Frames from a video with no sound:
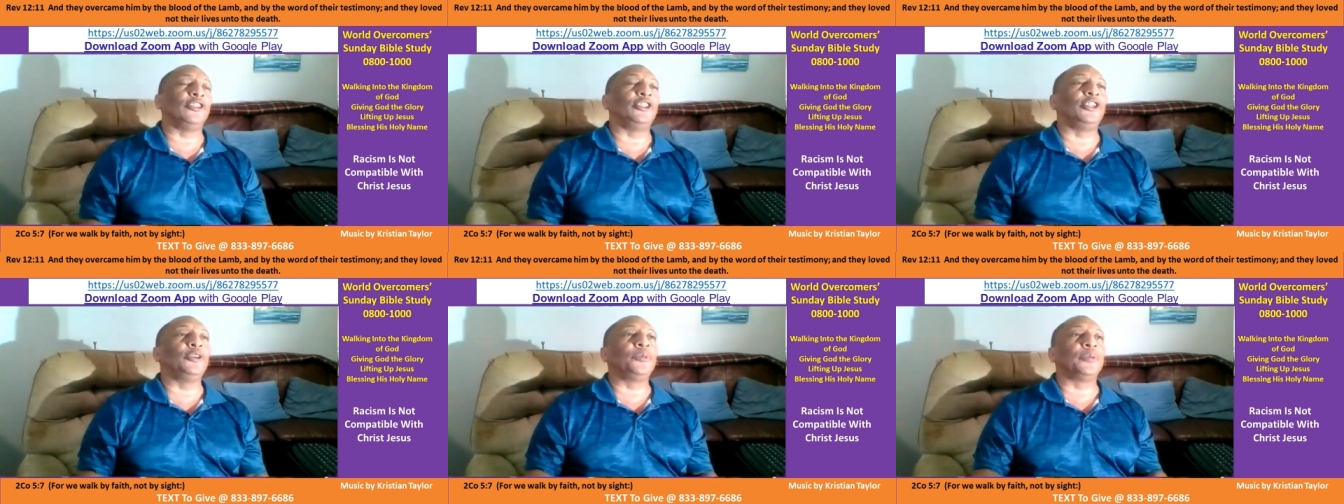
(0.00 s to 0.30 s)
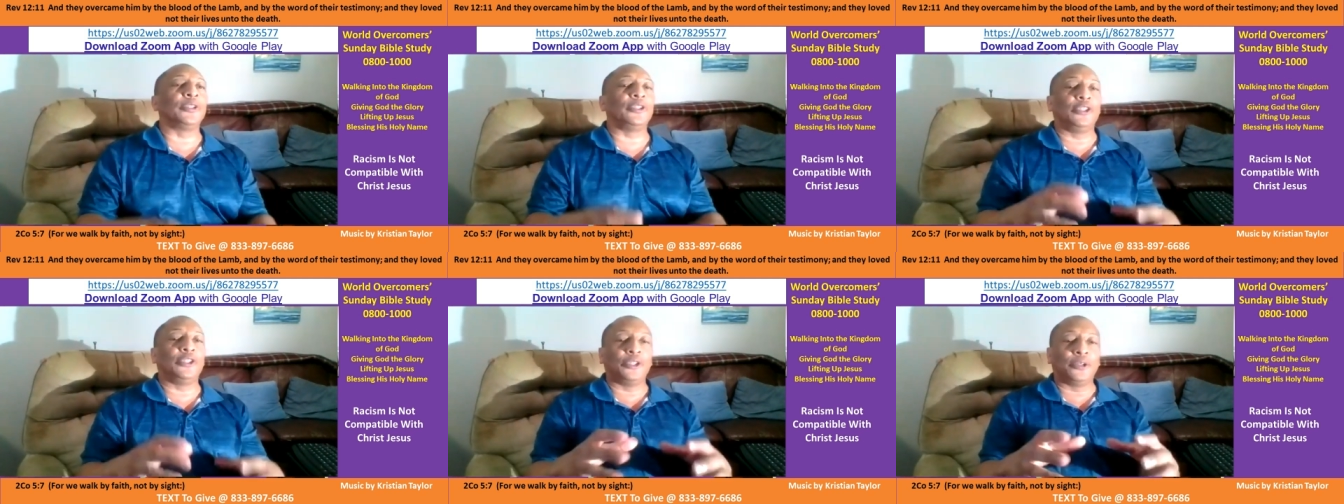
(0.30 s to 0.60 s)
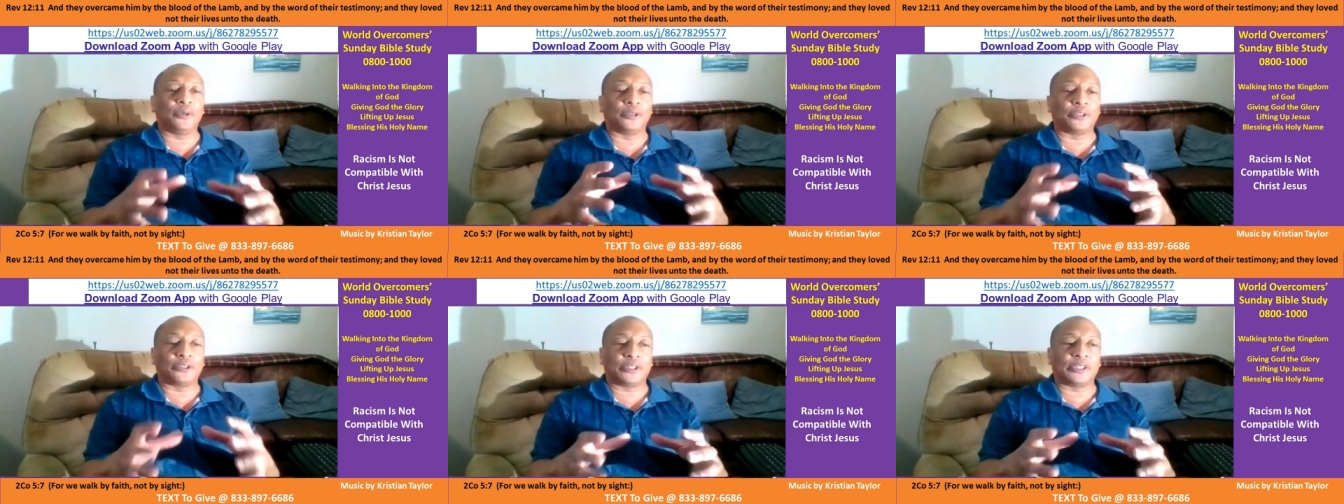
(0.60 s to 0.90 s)
You would
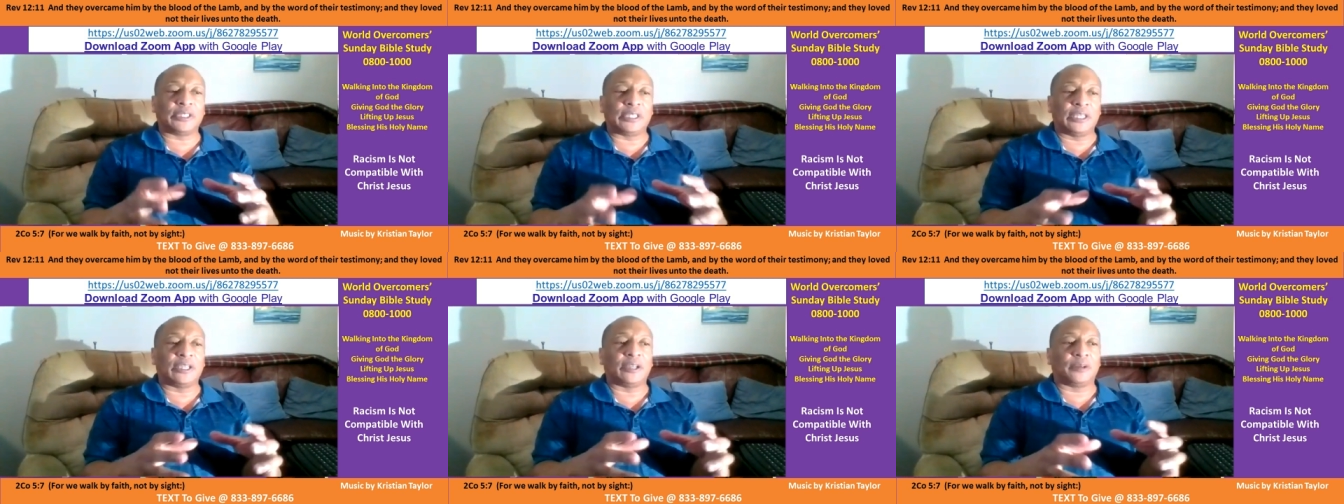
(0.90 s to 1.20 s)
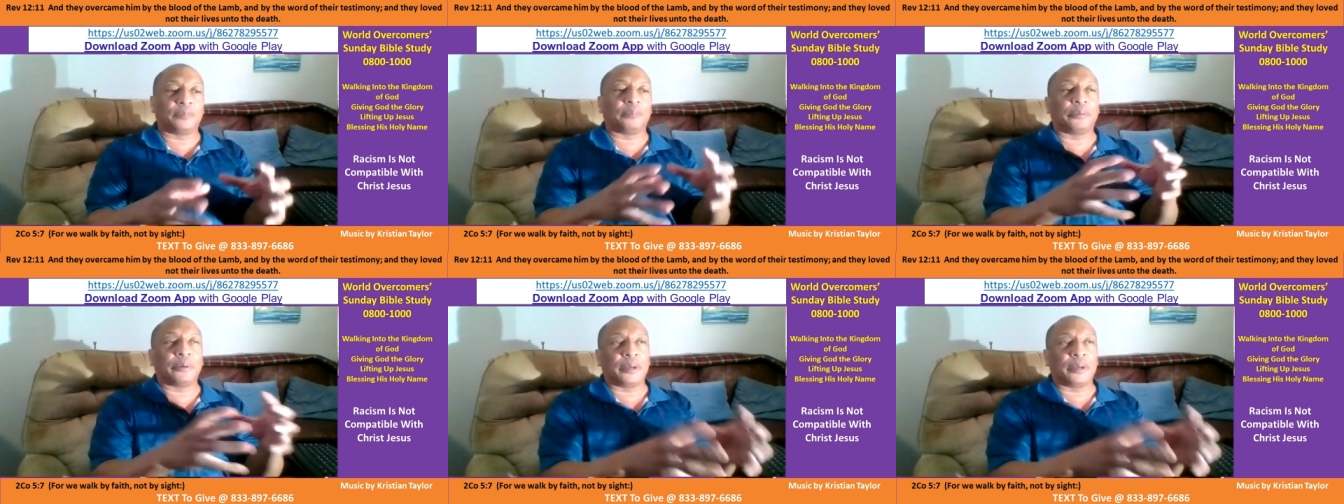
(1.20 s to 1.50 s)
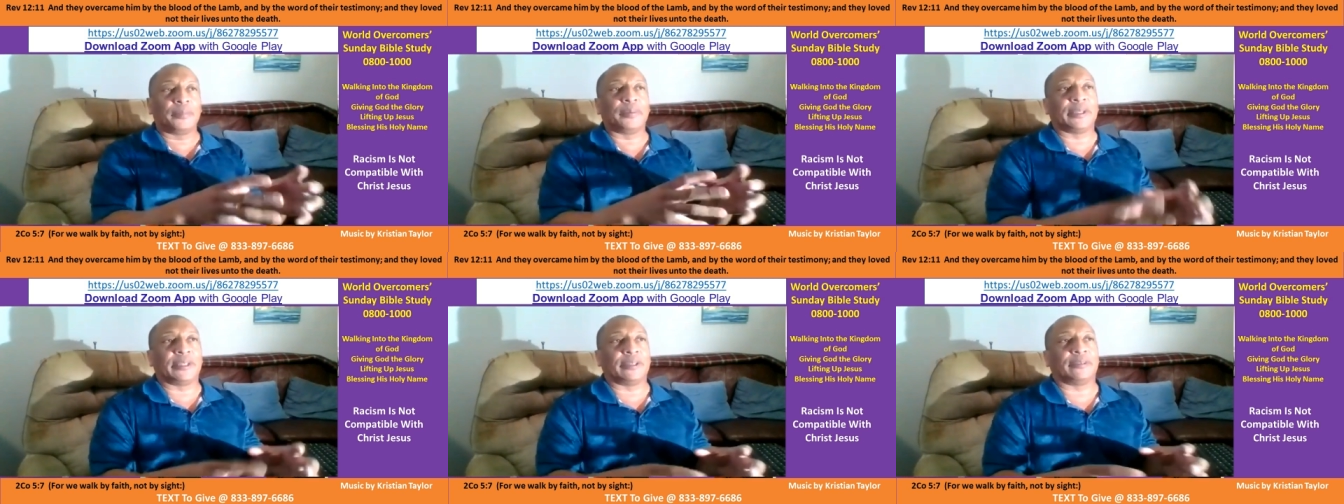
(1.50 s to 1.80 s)
you were still
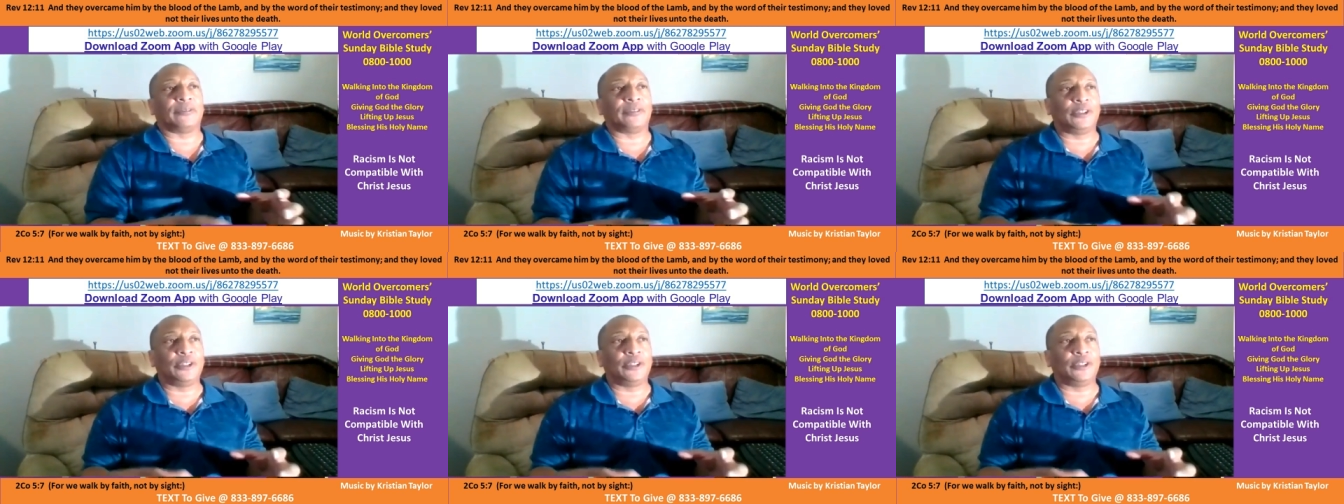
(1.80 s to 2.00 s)
primitive.